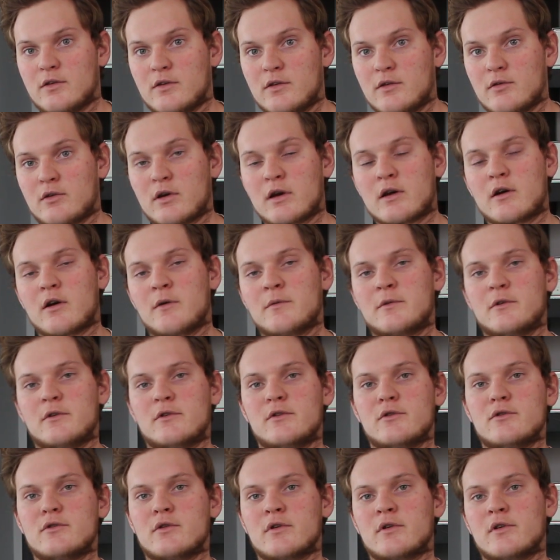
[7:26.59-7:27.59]
you can come to
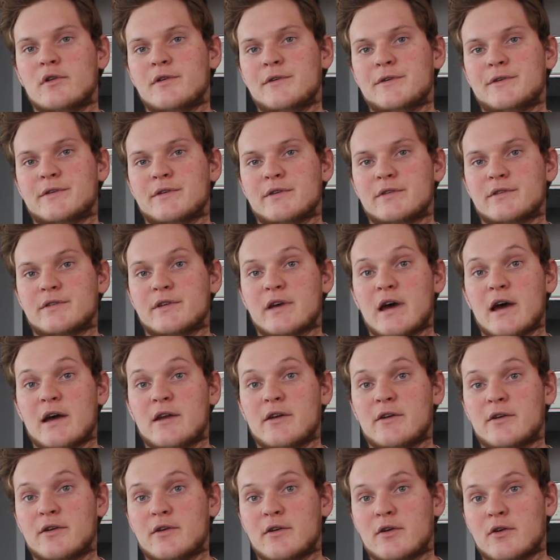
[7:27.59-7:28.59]
2 conclusions.
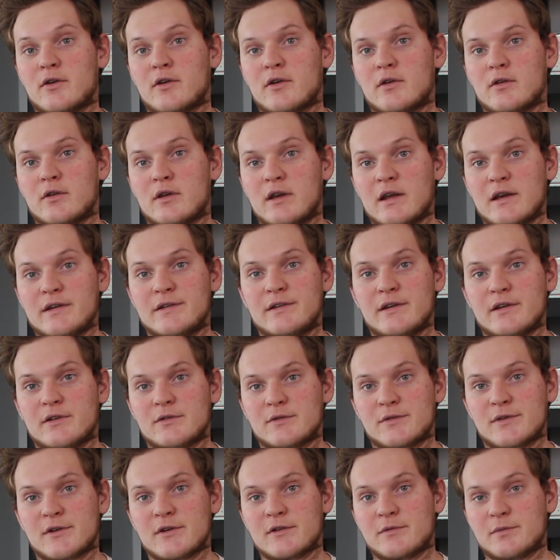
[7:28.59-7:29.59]
Either your niche
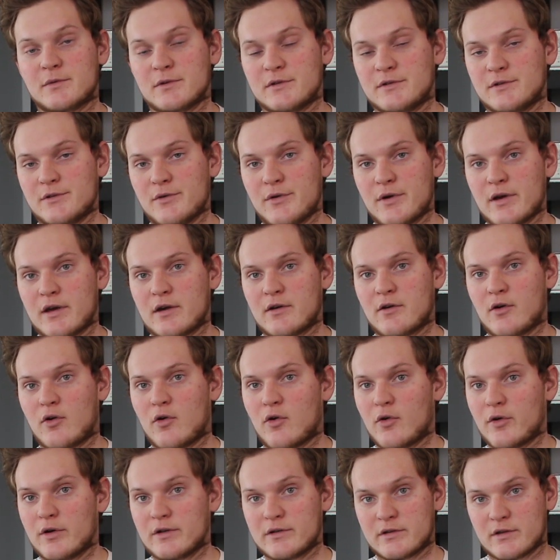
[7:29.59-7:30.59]
is worth pursuing
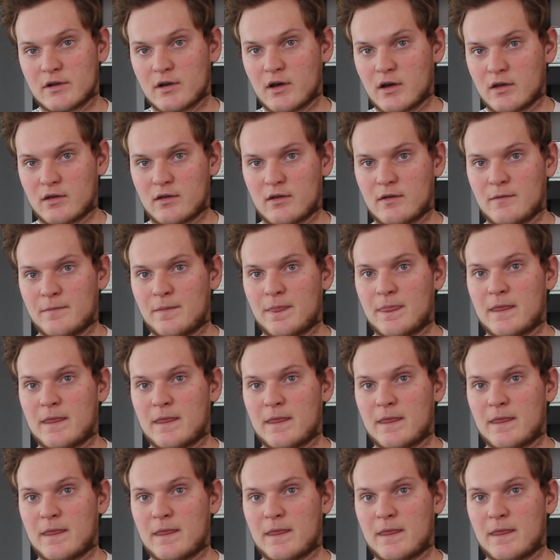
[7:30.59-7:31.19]
or it's not.